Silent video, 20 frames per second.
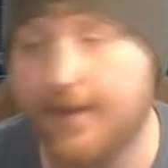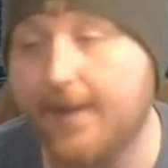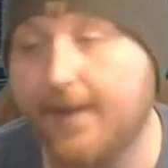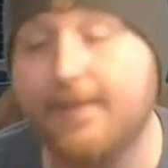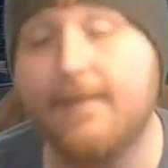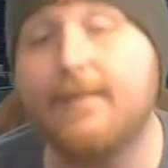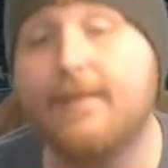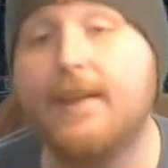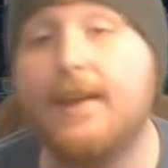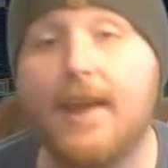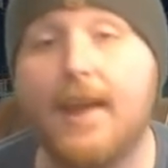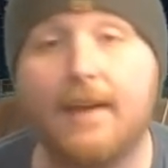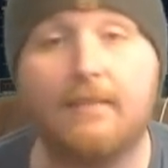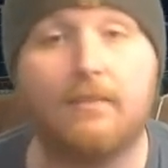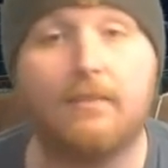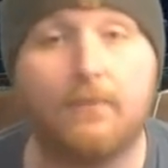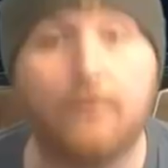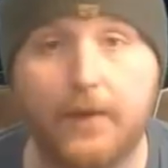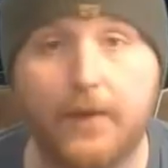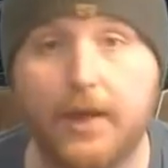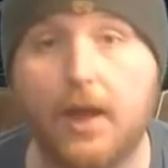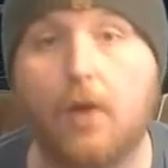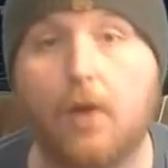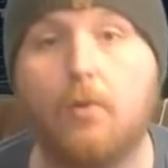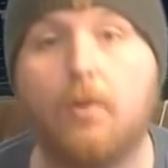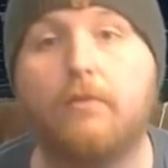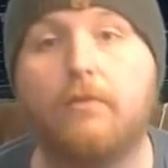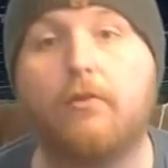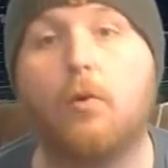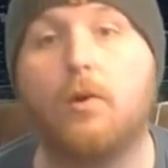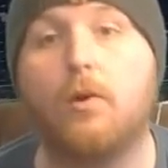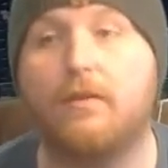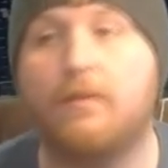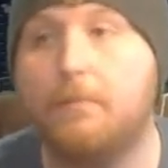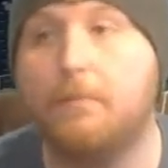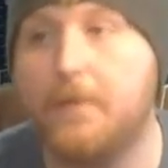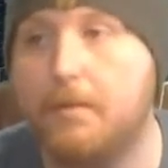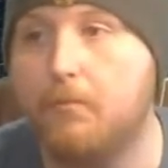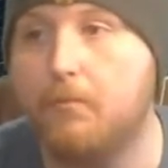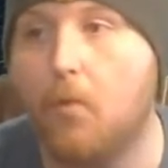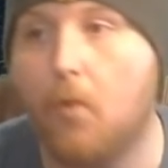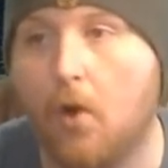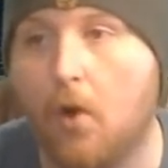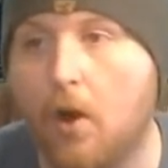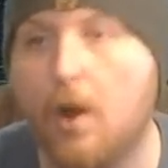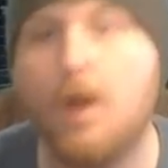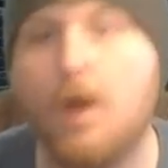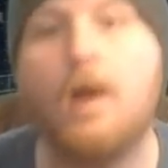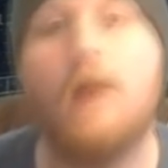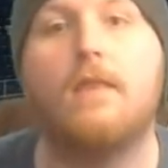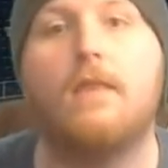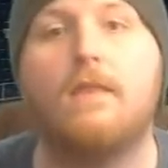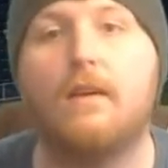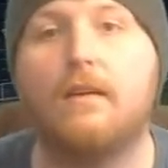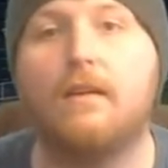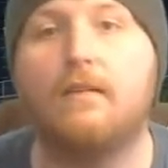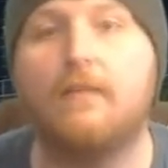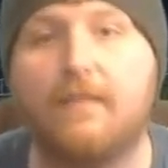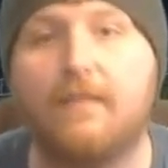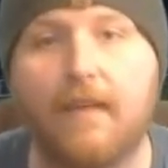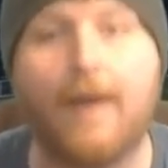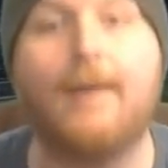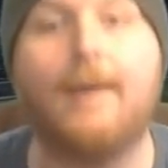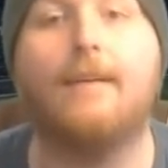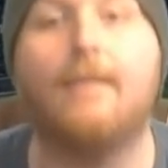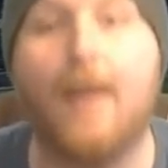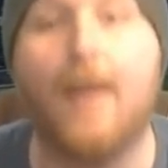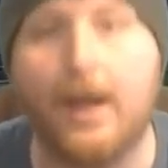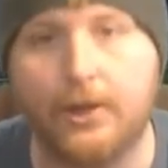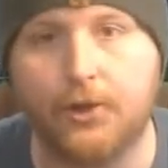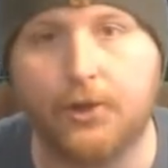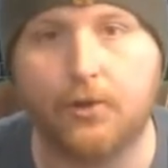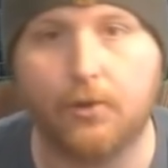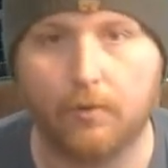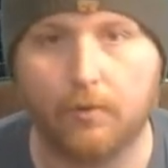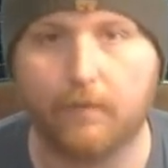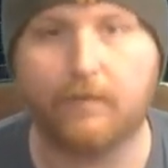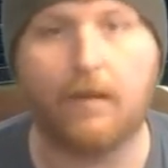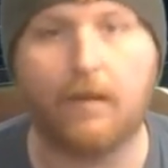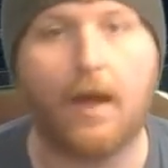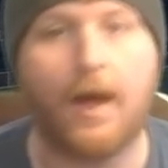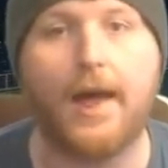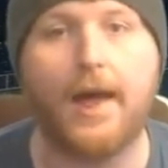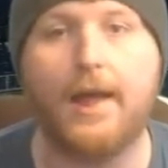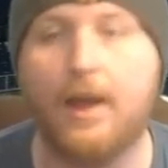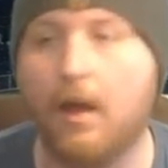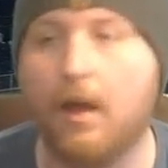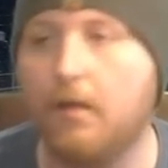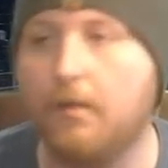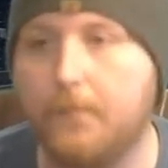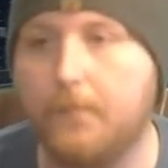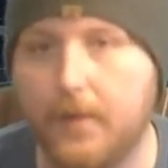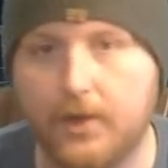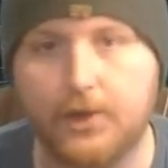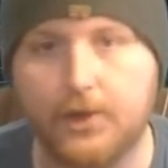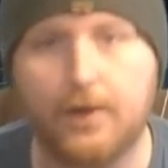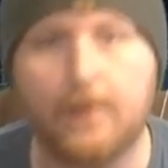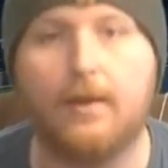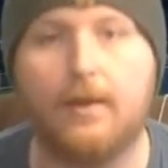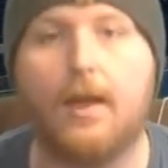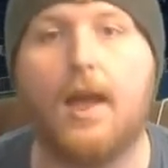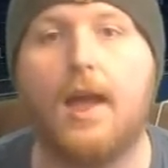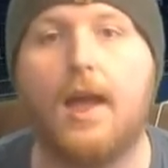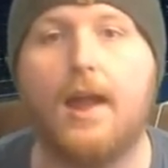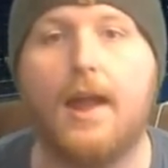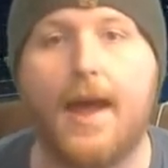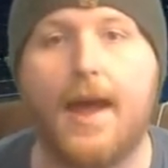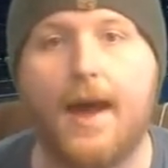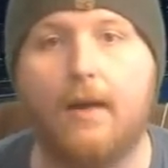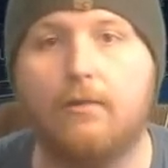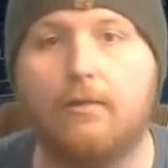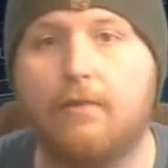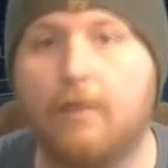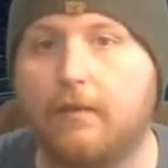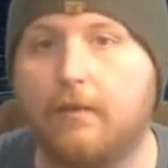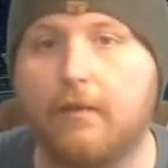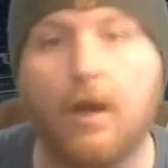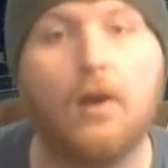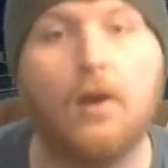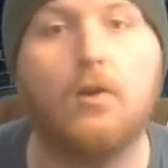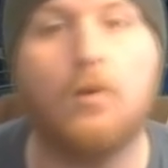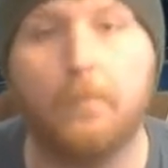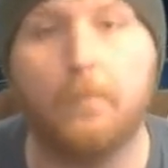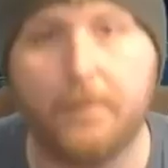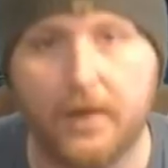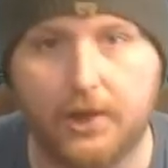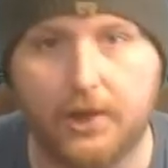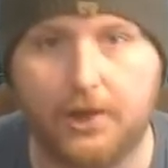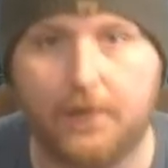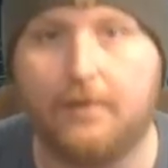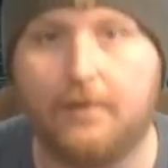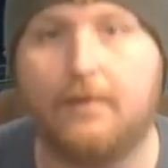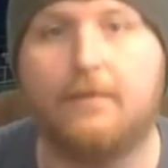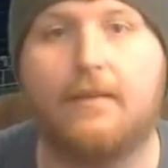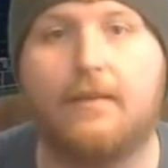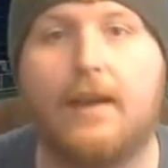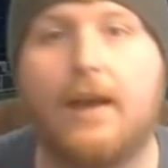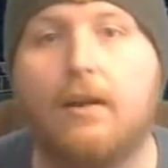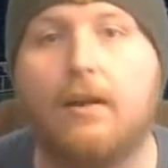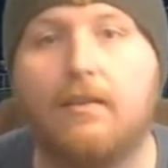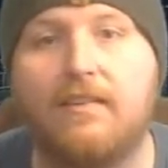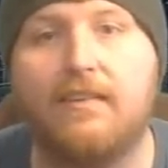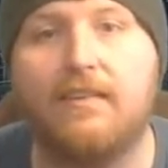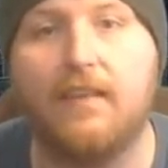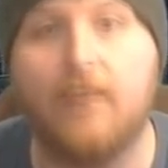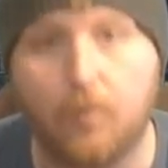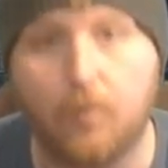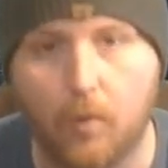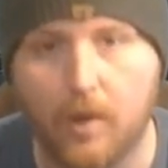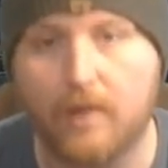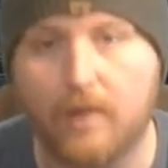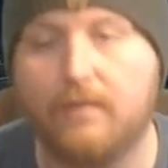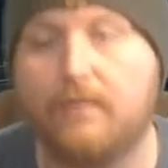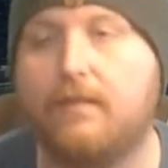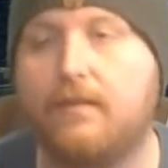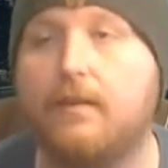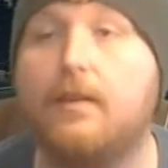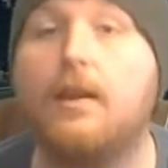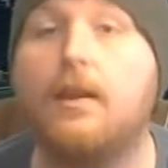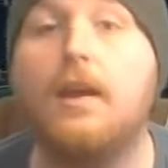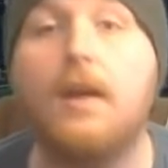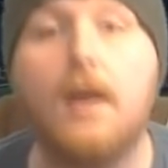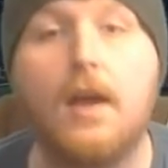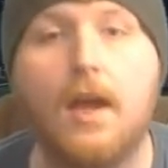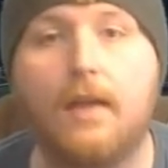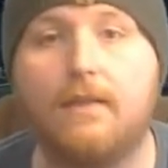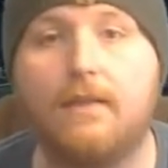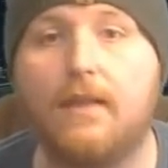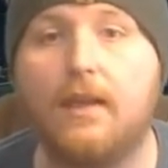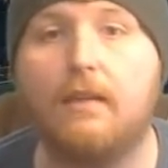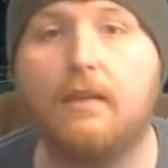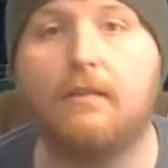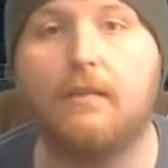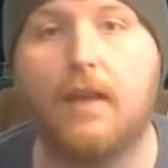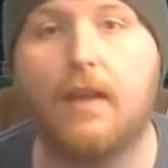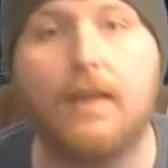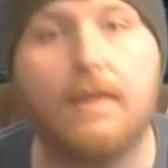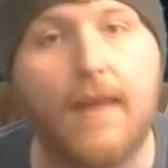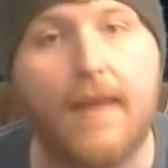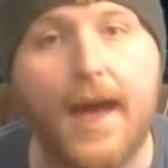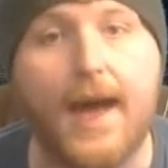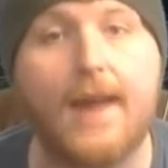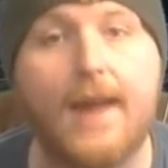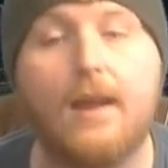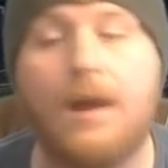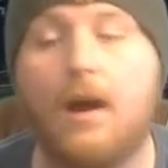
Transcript: And then the next video is going to be more the psychological side of pitching and how to tunnel pitches and how to sequence and things like that,